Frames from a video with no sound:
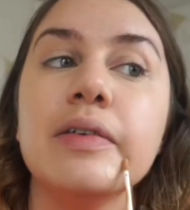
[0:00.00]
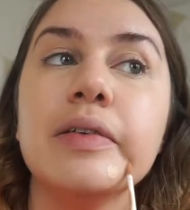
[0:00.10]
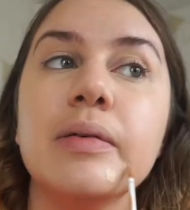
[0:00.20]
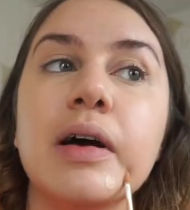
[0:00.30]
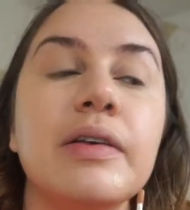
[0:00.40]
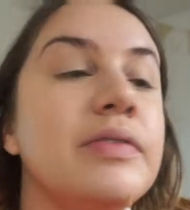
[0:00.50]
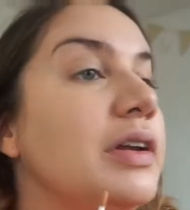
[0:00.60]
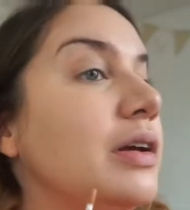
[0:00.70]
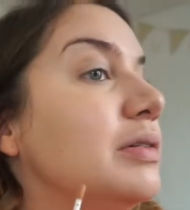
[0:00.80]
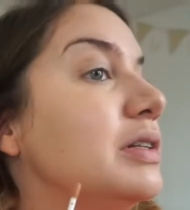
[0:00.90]
of some kind of
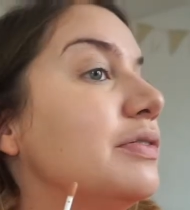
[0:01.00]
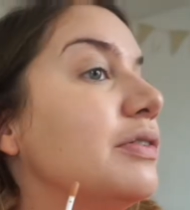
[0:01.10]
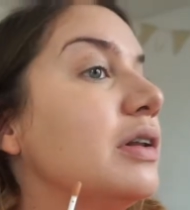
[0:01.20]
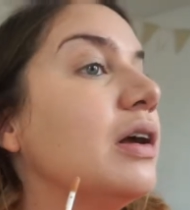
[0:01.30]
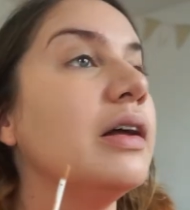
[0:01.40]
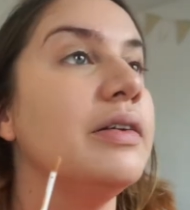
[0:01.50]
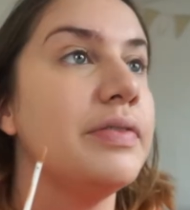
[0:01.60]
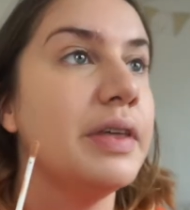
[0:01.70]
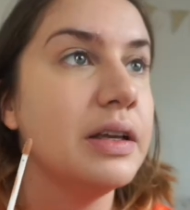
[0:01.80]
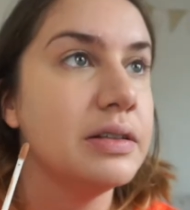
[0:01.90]
new and different kind of
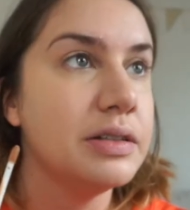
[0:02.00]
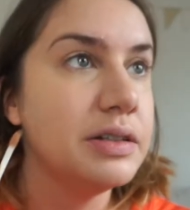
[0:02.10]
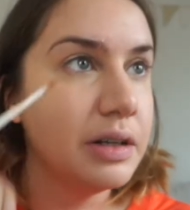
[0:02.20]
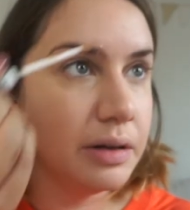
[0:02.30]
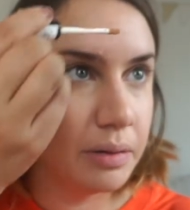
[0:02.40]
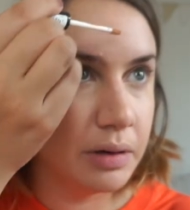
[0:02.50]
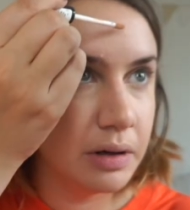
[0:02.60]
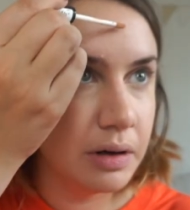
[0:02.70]
things to do